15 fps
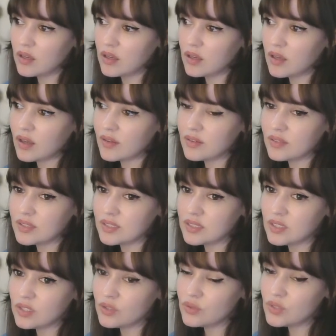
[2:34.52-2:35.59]
And there is
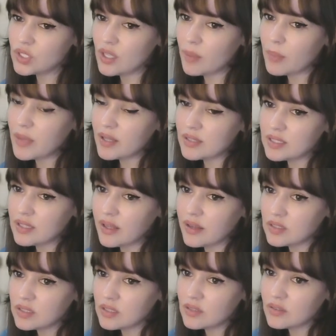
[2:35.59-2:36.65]
huge labels like
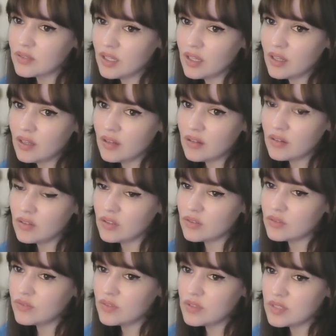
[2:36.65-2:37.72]
Sony,
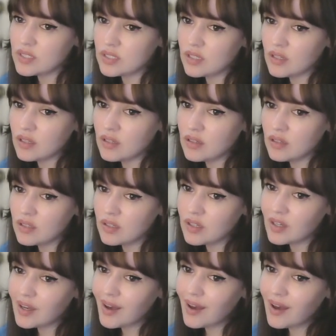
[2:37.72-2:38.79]
Universal,
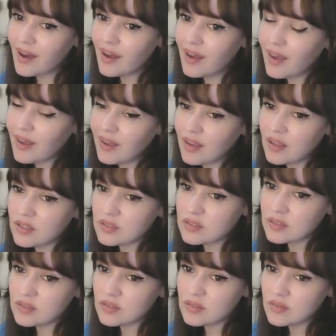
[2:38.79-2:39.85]

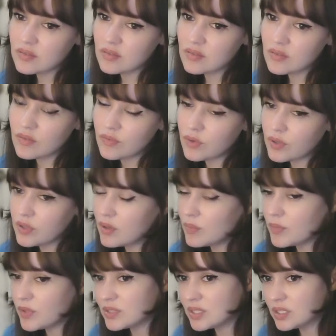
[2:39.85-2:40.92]
and Warner
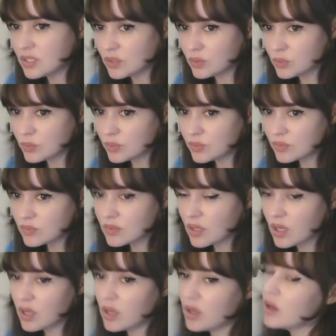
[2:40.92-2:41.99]
Music Group,
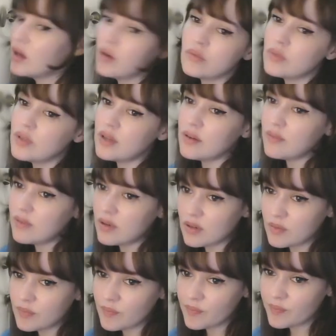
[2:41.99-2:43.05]
whatever.
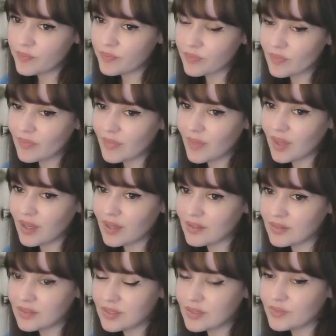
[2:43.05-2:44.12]
And